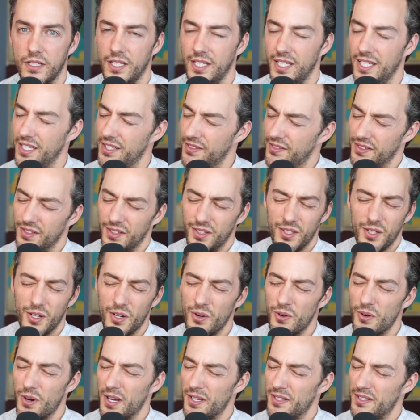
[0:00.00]
Even
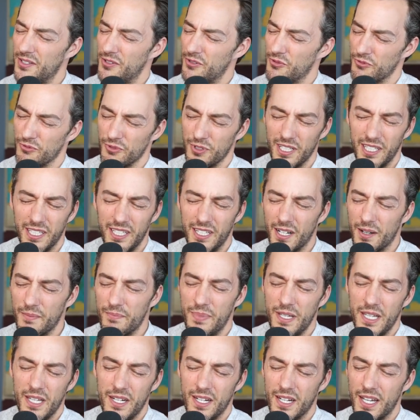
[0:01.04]
though it's really not
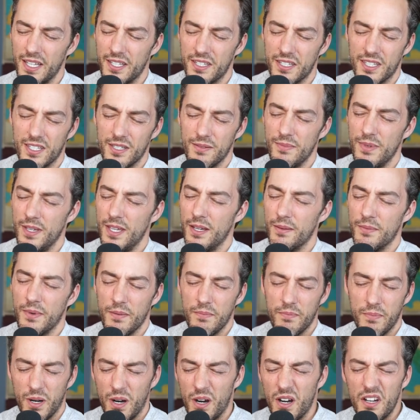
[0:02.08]
being nice to me and my
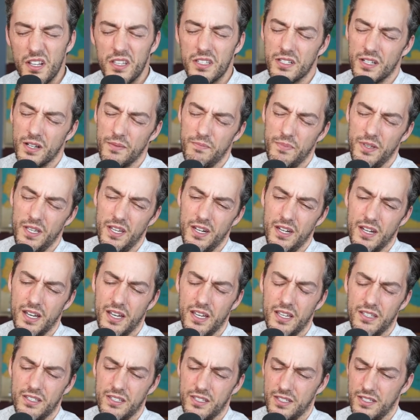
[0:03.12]
body's not being
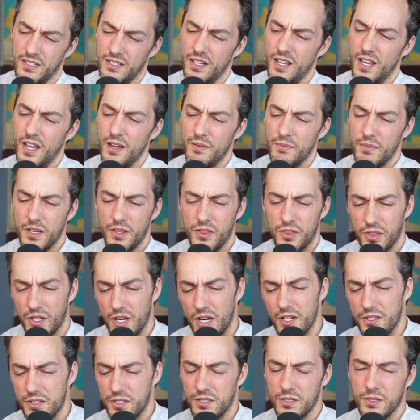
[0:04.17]
nice and my
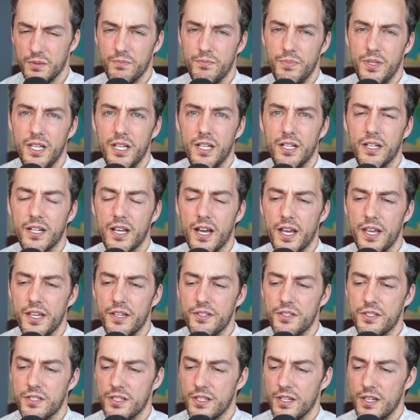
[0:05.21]
thoughts aren't being
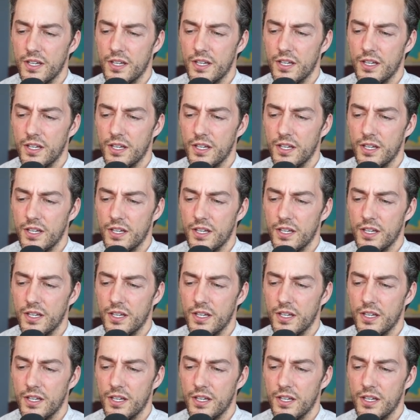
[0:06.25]
nice,